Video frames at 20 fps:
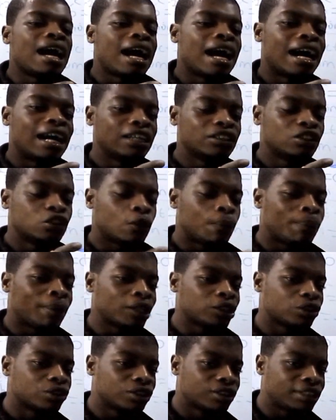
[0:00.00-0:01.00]
and
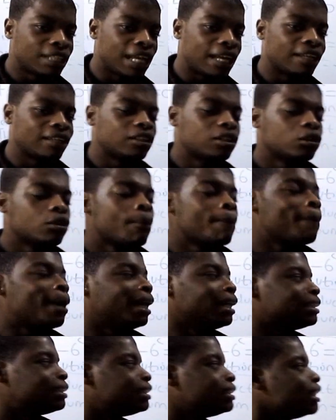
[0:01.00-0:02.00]
subtraction sign
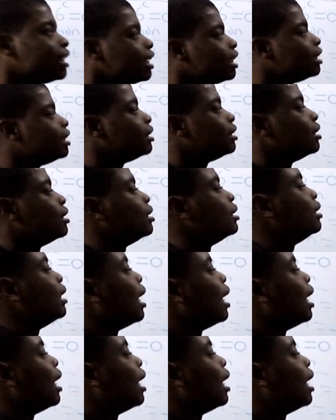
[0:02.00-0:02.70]
by saying